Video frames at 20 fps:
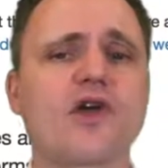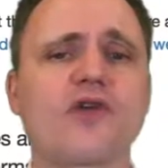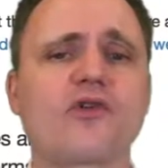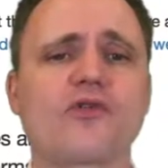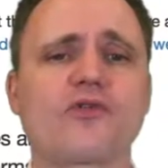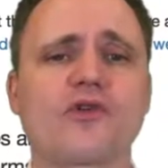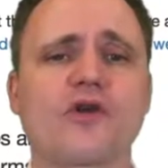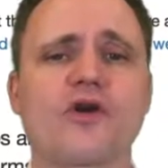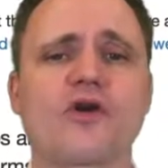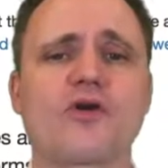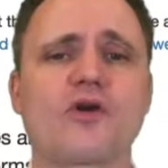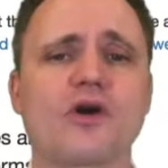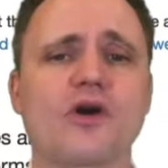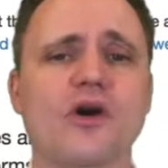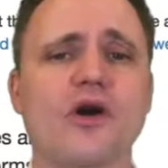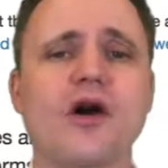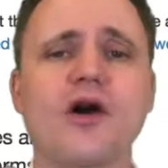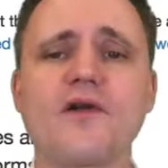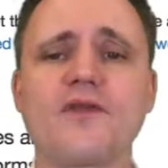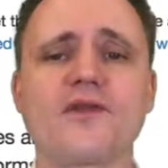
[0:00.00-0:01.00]

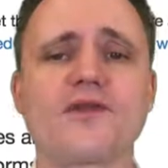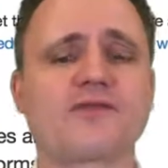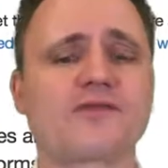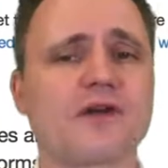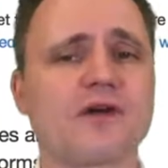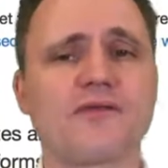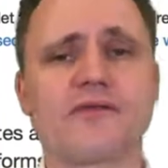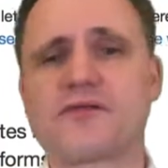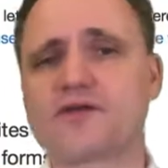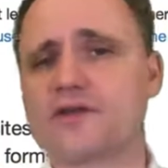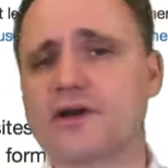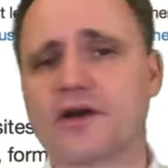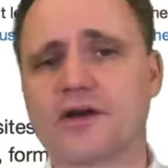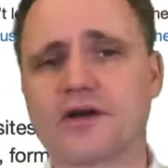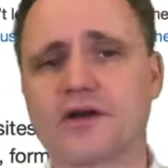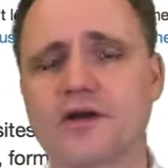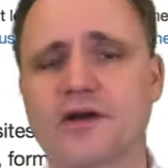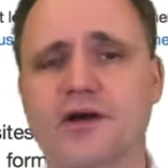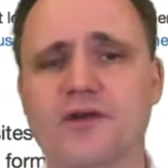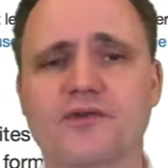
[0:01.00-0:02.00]
So all this stuff is not
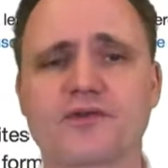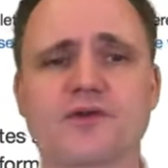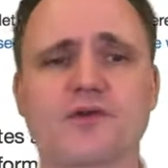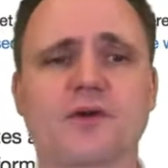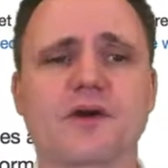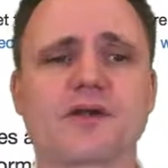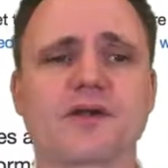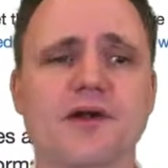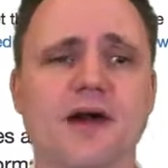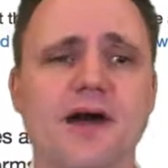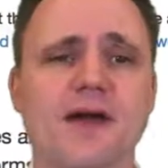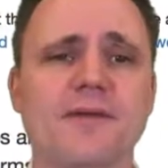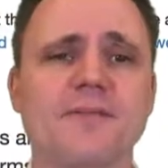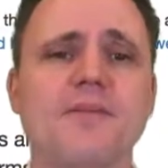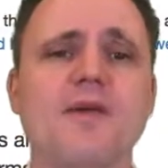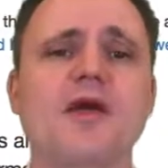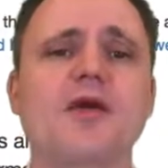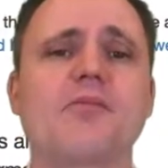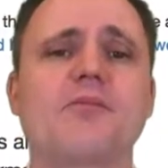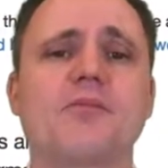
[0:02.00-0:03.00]
going to cost you a
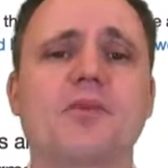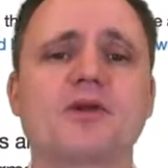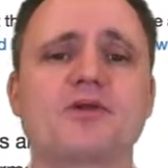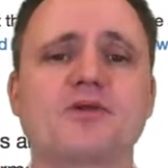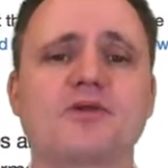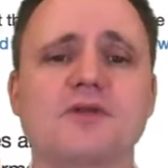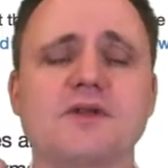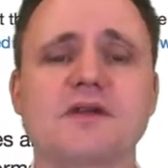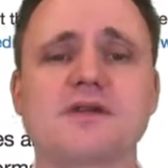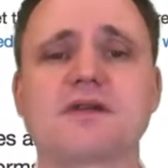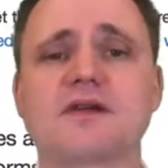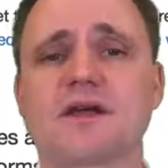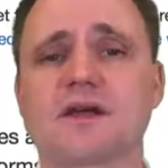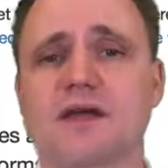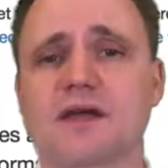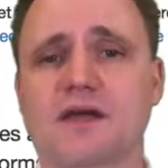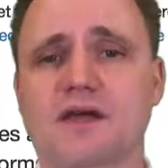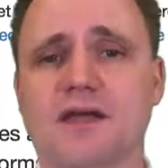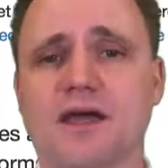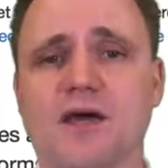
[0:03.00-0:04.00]
dime, but you need to get
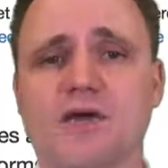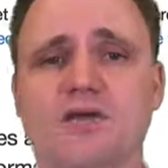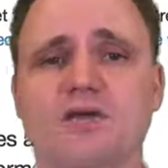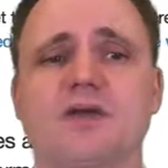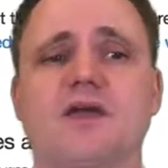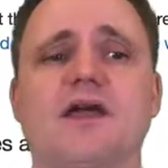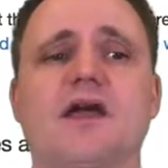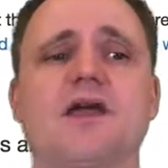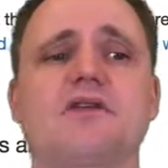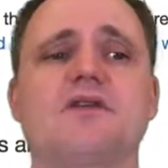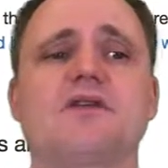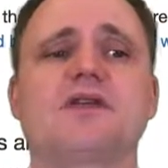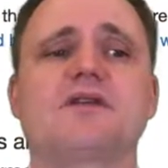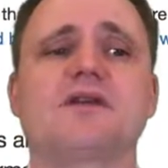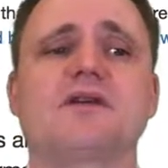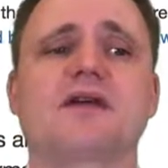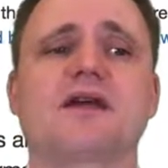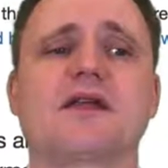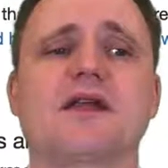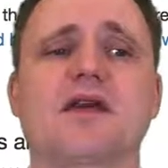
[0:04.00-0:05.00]
an account, and you need
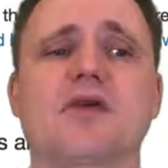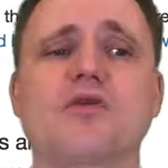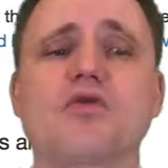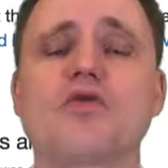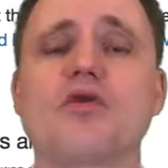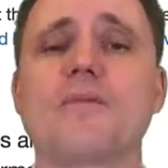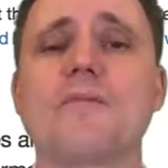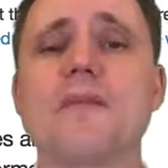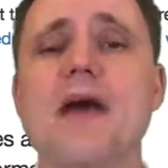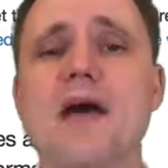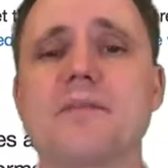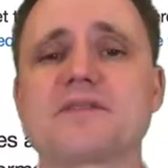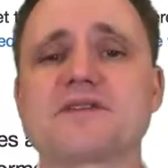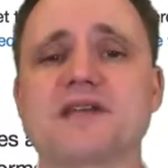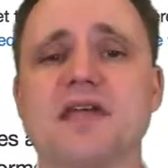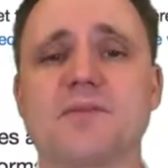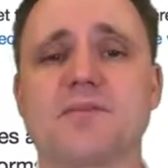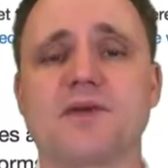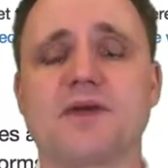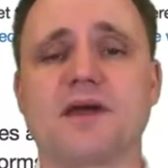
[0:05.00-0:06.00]
to get a Google Maps
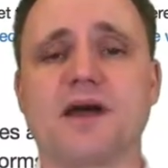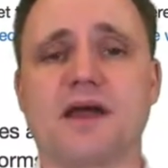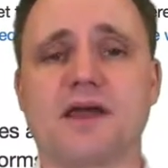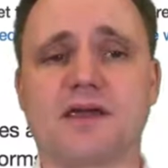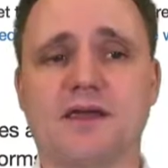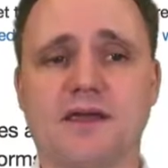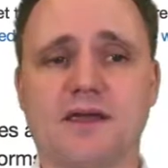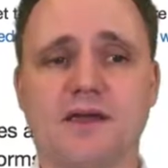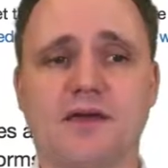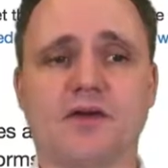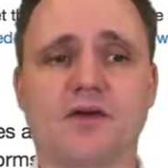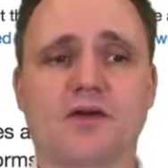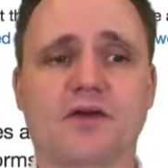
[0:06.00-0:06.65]
API key.